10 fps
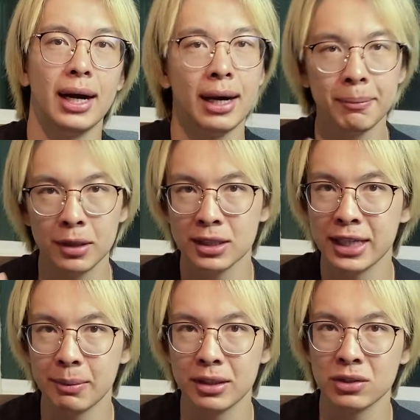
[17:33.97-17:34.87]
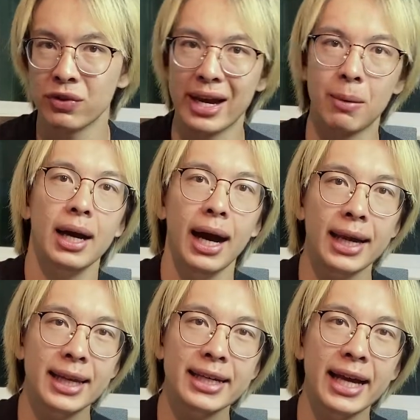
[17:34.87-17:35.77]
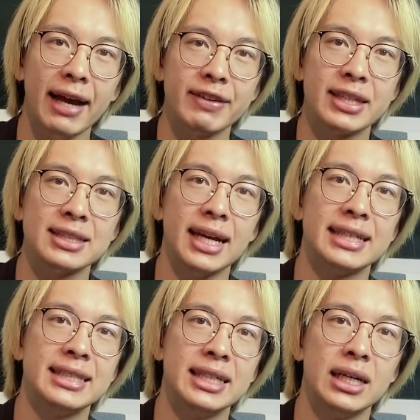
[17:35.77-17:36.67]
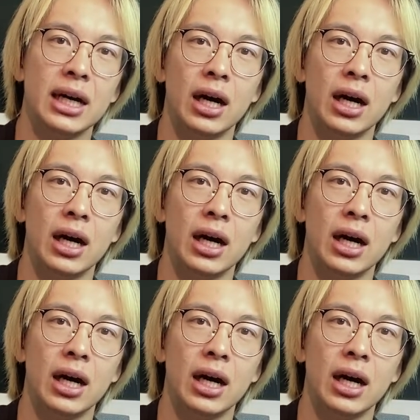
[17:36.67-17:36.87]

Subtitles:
I'm going to table this for now. I like having this idea